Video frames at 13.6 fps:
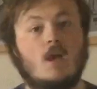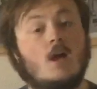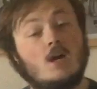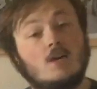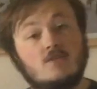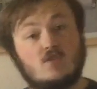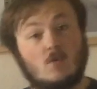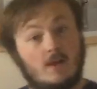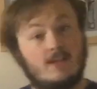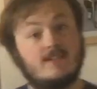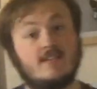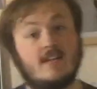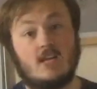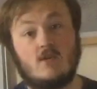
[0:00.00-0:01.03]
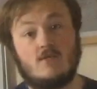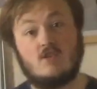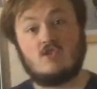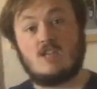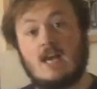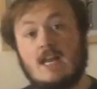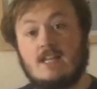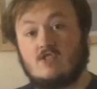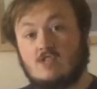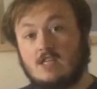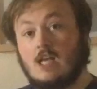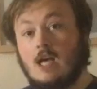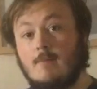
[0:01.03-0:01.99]
So I set you the challenge to
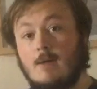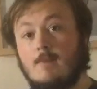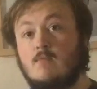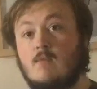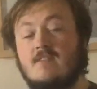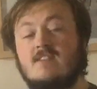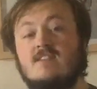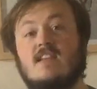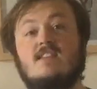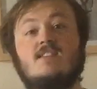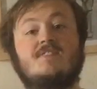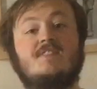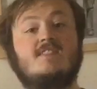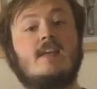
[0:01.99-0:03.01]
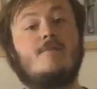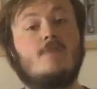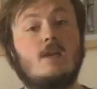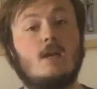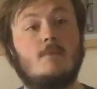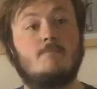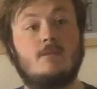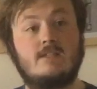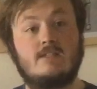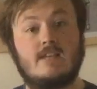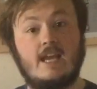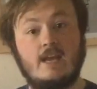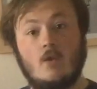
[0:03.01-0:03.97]
come up with a set of 7 numbers
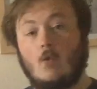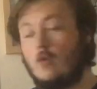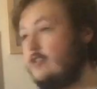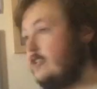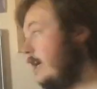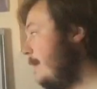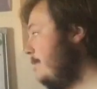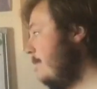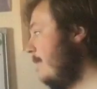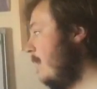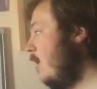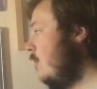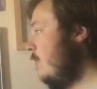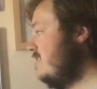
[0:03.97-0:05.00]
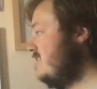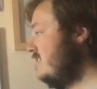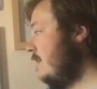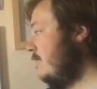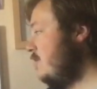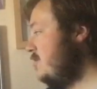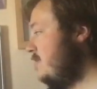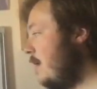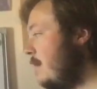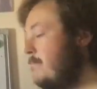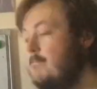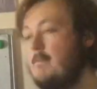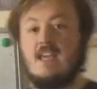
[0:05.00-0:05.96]
in order which give you a
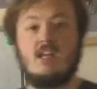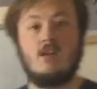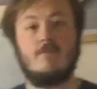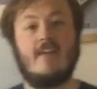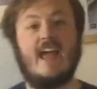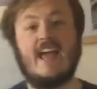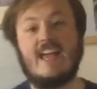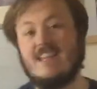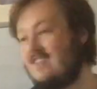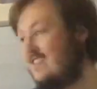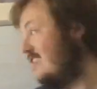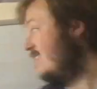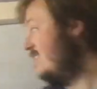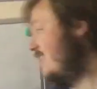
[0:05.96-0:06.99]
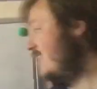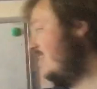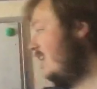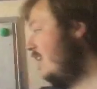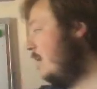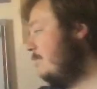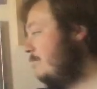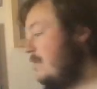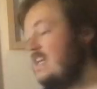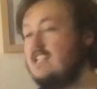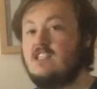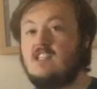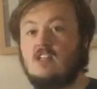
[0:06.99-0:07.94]
mean of 8, a
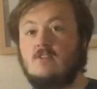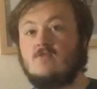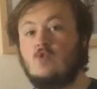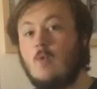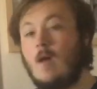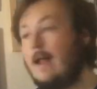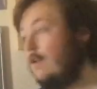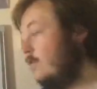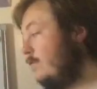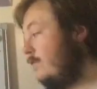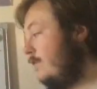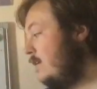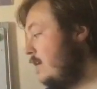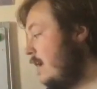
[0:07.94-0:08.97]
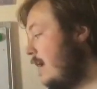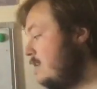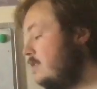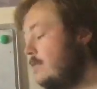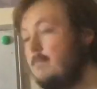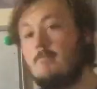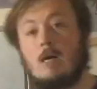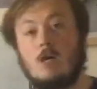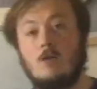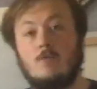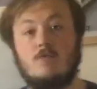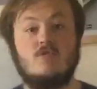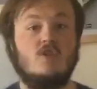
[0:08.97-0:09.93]
median of 12 and a
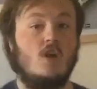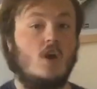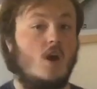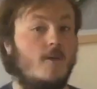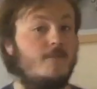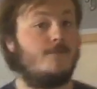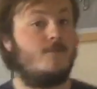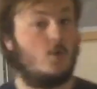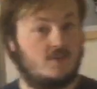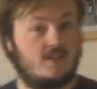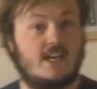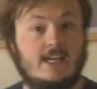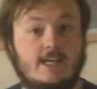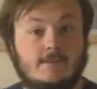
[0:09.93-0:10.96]
mode of 14.